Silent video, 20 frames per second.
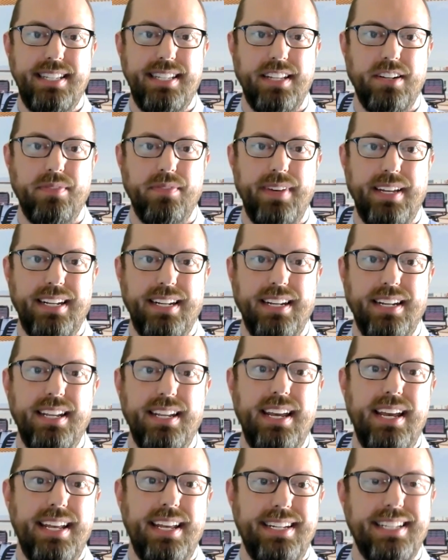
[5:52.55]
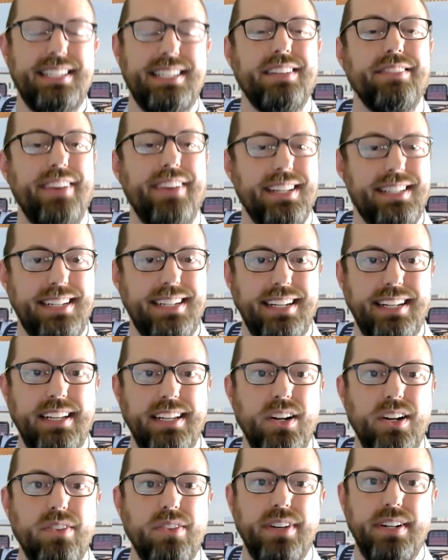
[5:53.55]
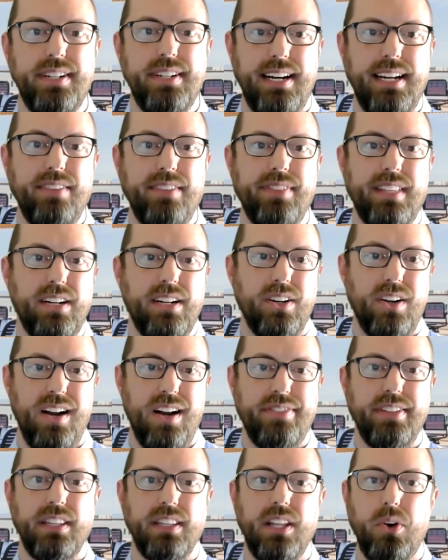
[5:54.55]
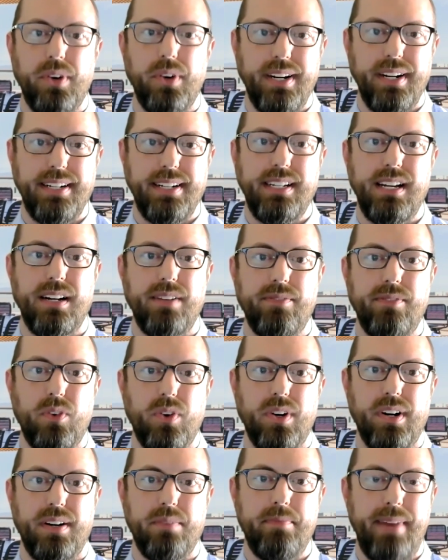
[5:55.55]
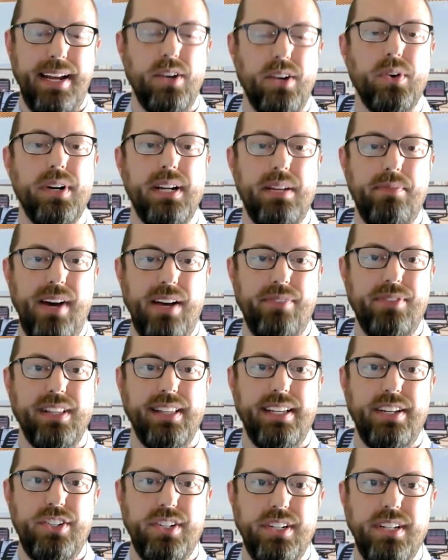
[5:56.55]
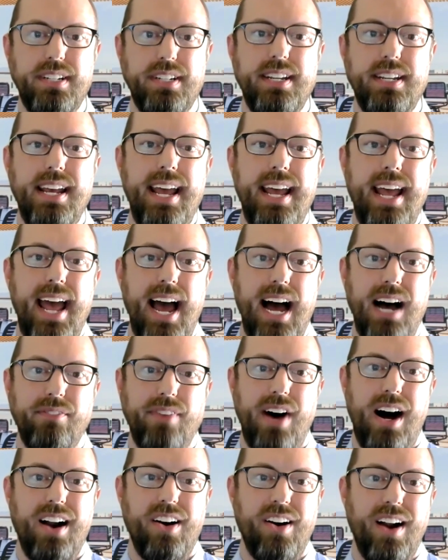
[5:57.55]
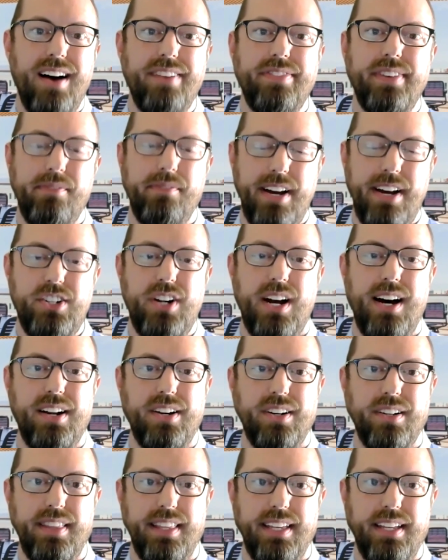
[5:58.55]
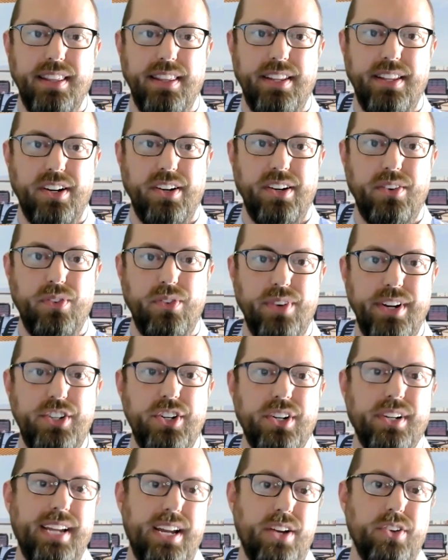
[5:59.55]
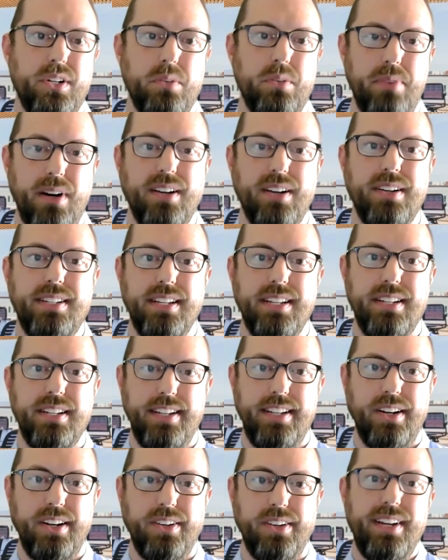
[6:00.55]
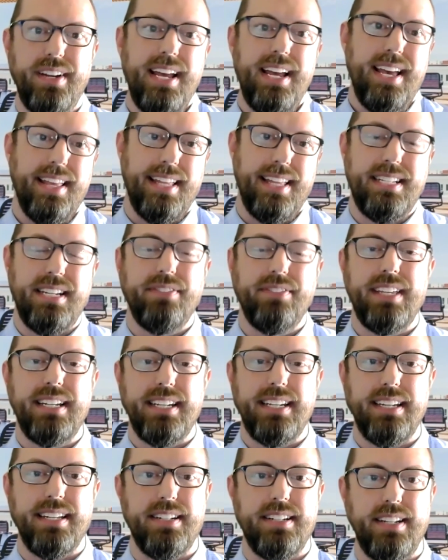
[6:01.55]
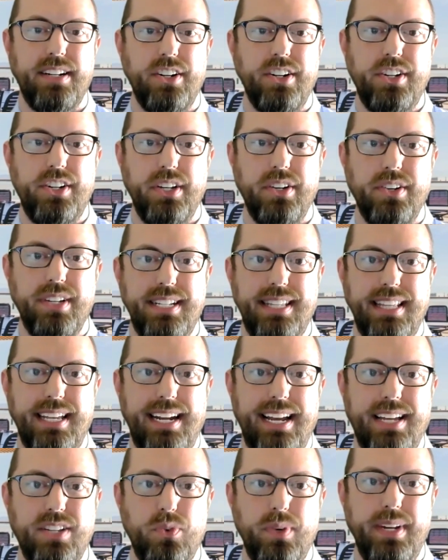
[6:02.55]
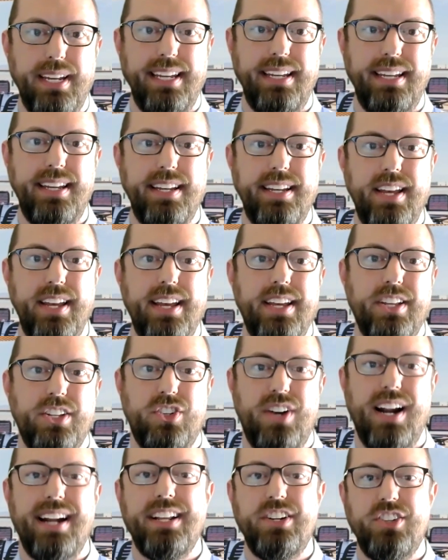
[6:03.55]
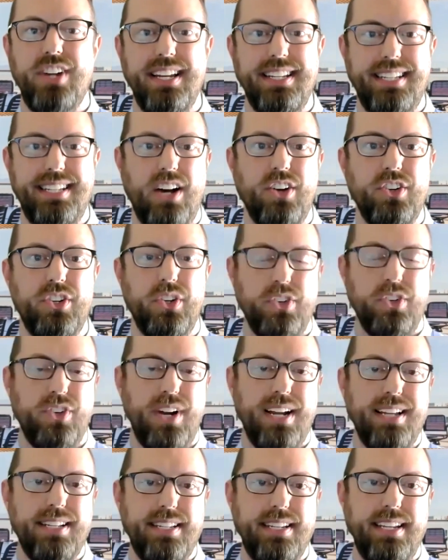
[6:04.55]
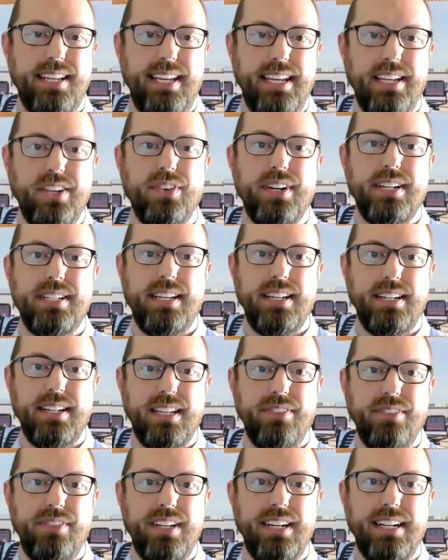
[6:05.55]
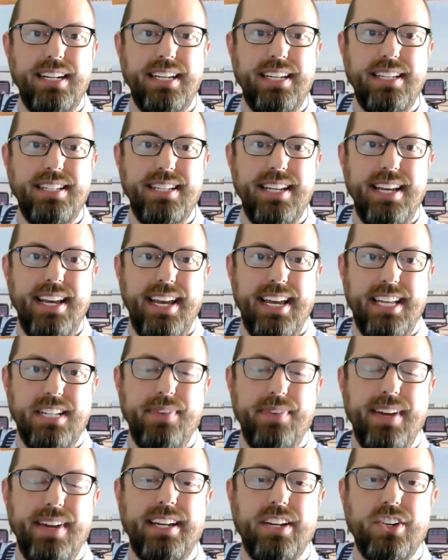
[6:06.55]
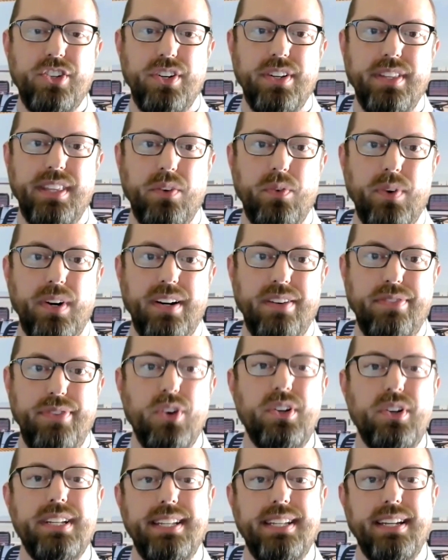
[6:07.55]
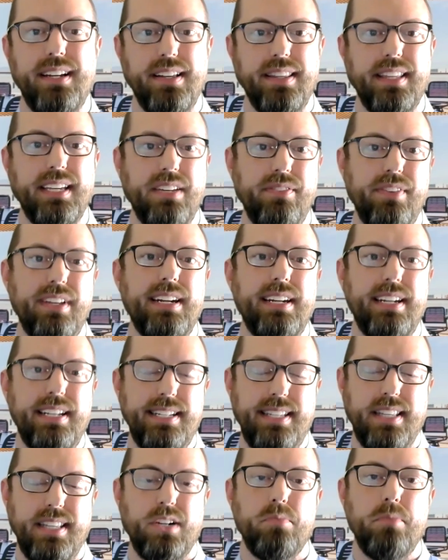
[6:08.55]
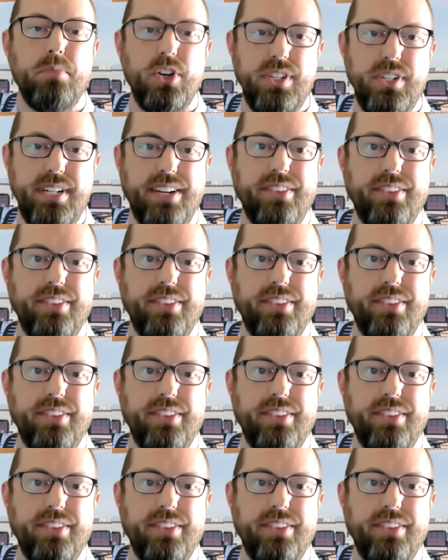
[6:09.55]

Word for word: that have been disinvested in over time, that are often lower income or minority population, um, are often much hotter than their richer counterparts. And so that's something to consider too, that as we strategize how to address heat risk in communities, is making sure that we're focusing on the communities that are most at